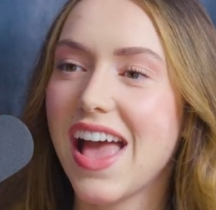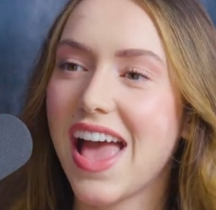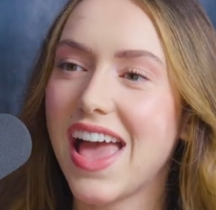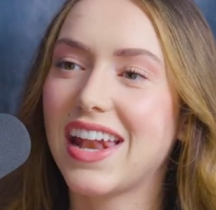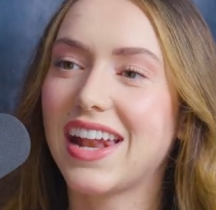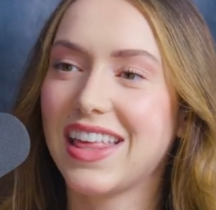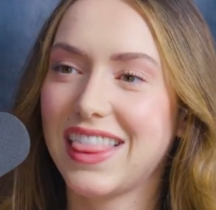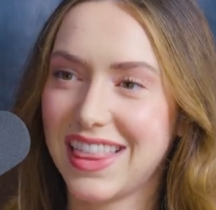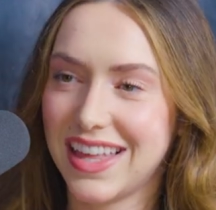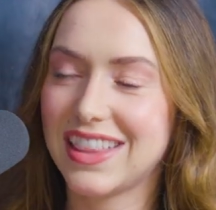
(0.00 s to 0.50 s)

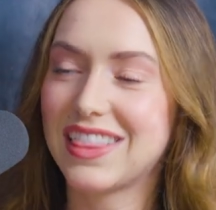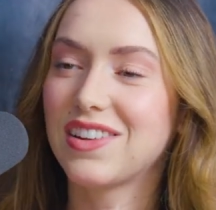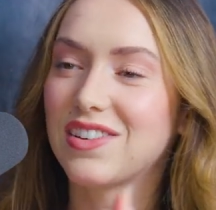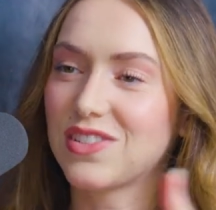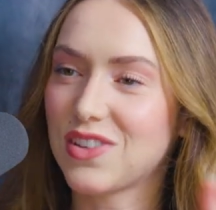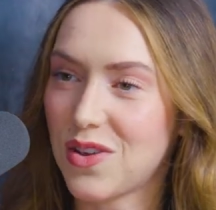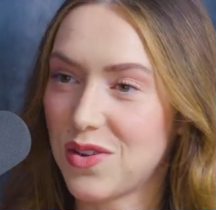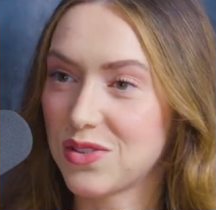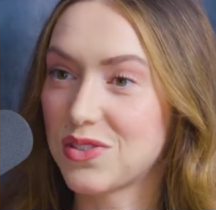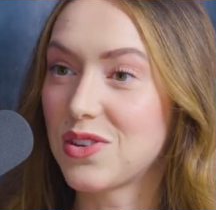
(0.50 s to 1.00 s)
And I think
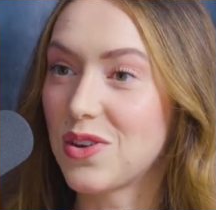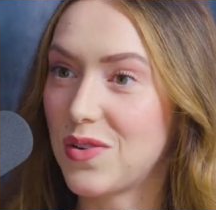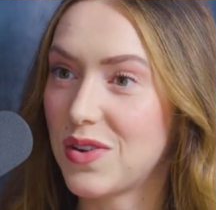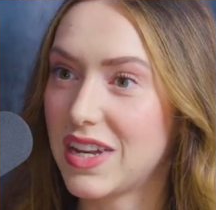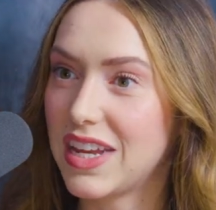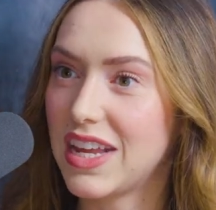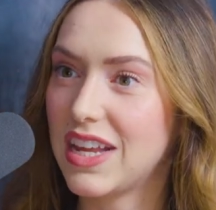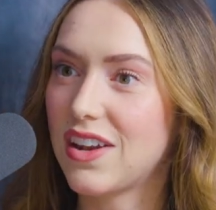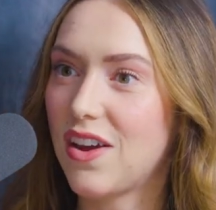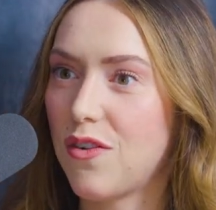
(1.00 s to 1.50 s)
there's also a
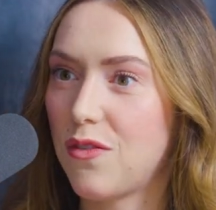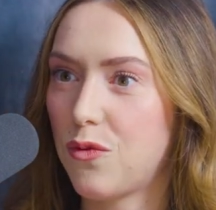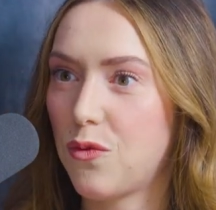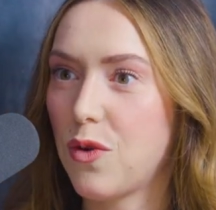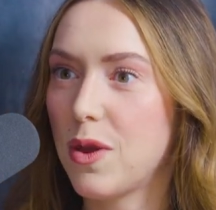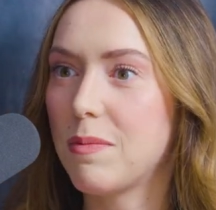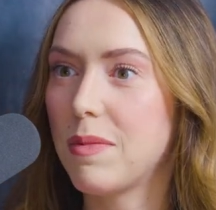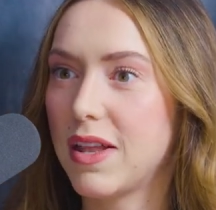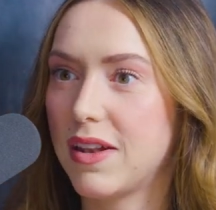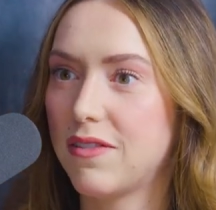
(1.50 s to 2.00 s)
need of
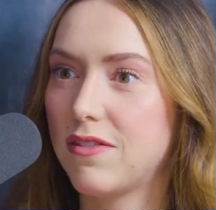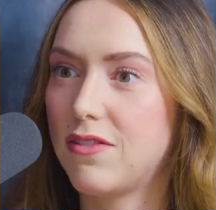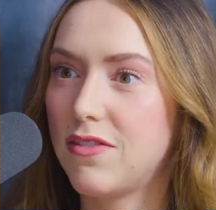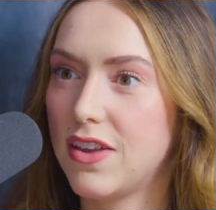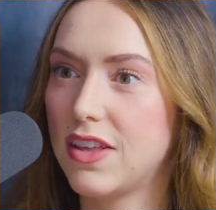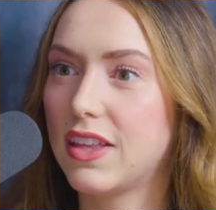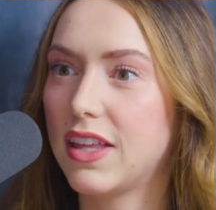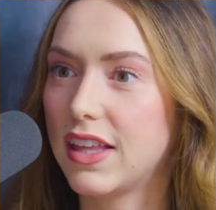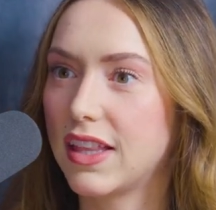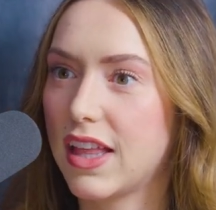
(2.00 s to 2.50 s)
women
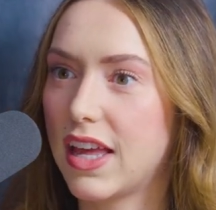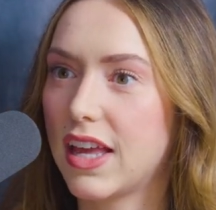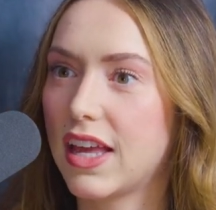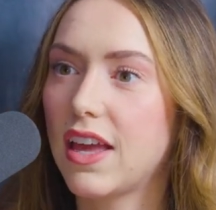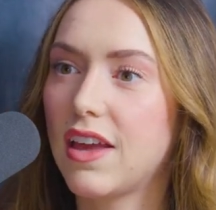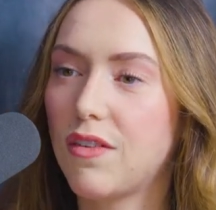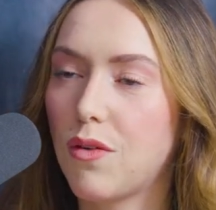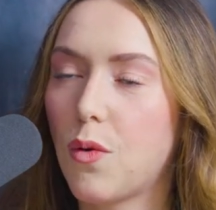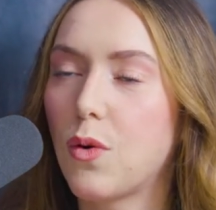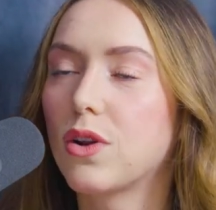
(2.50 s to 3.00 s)
feeling
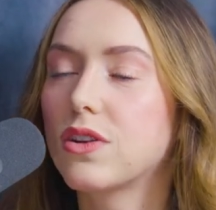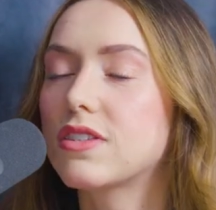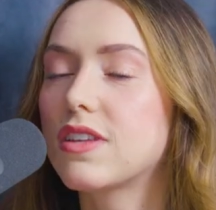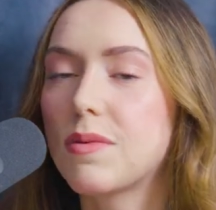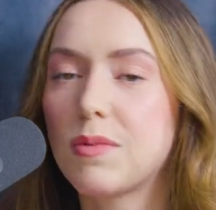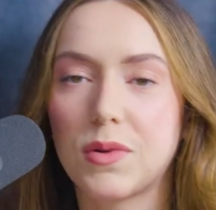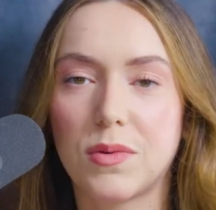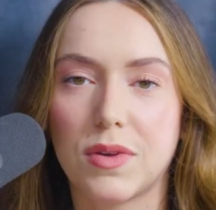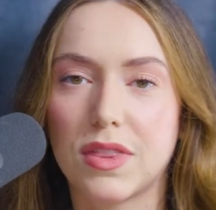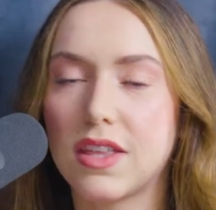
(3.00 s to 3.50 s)
like it, or
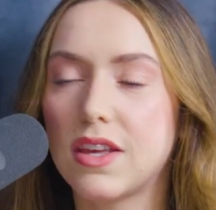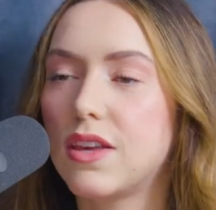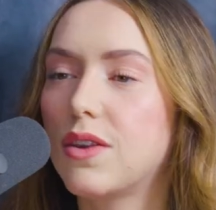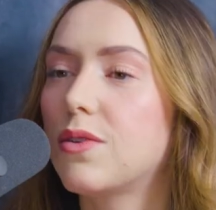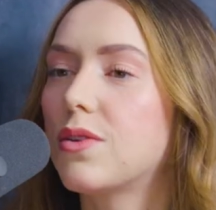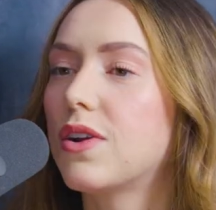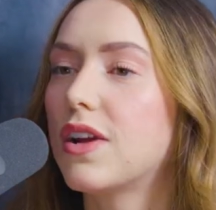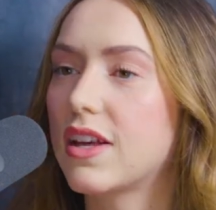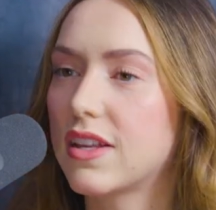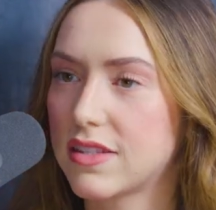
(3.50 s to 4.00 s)
someone with a
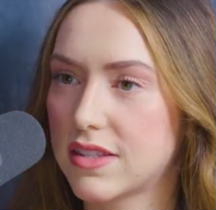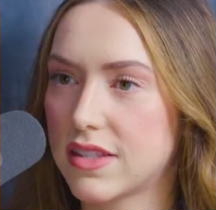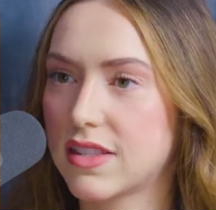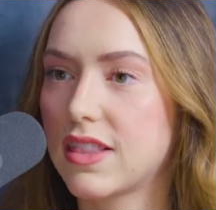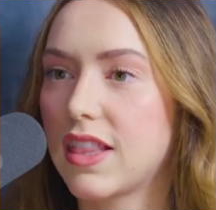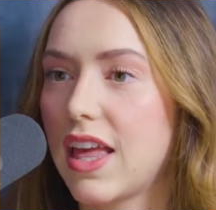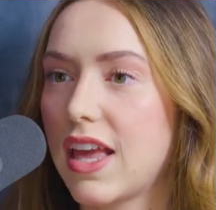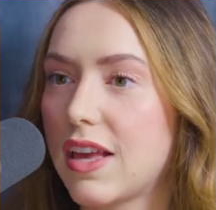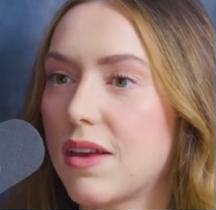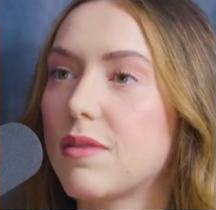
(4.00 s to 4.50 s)
uterus,
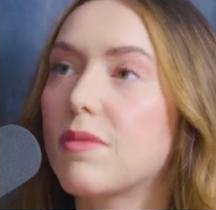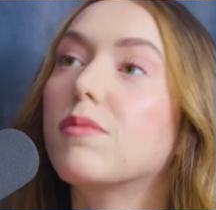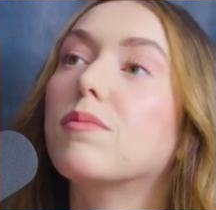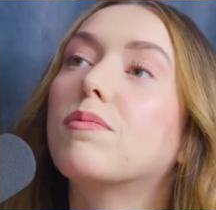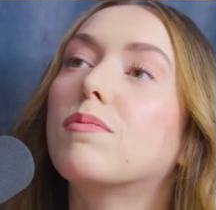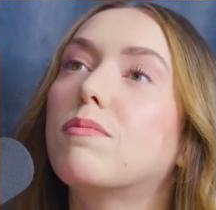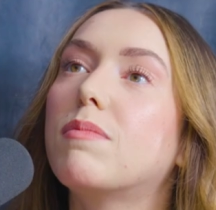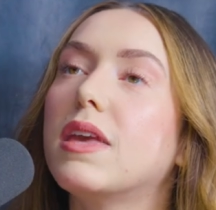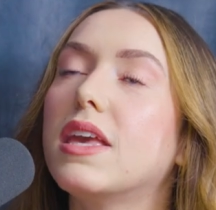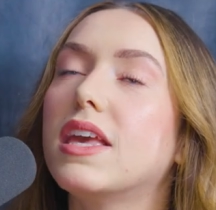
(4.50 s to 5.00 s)
like
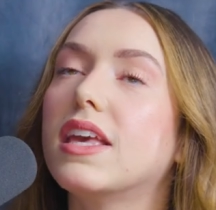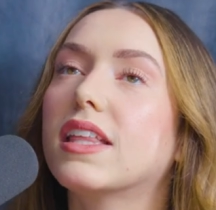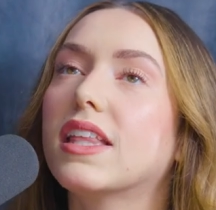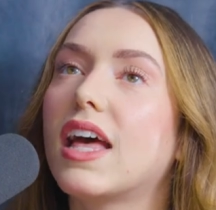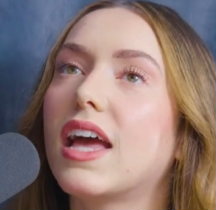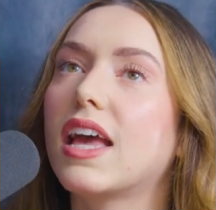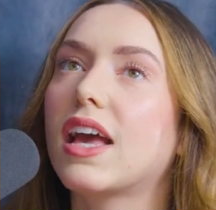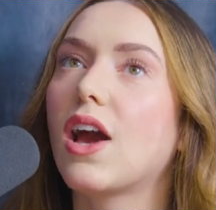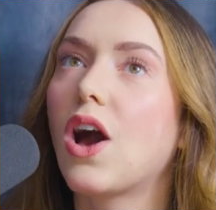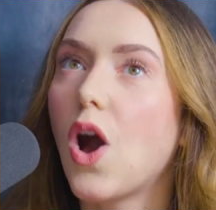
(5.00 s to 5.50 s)
being
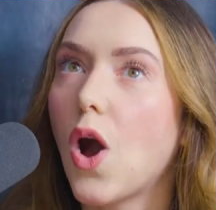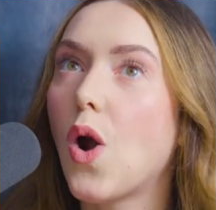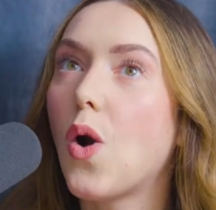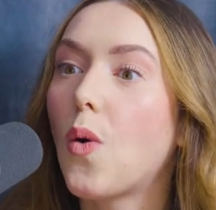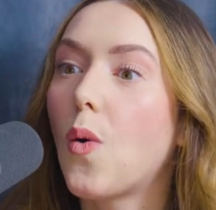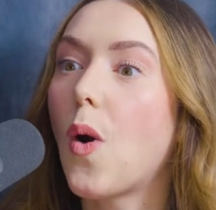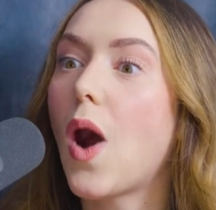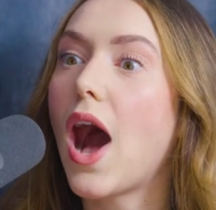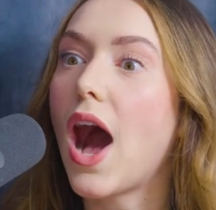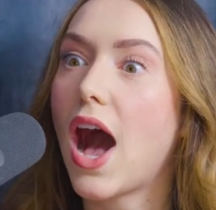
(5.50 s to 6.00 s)
like,
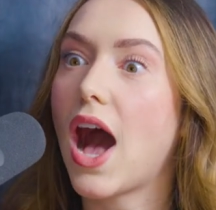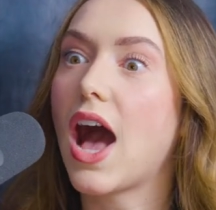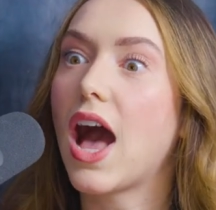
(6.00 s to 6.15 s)
oh,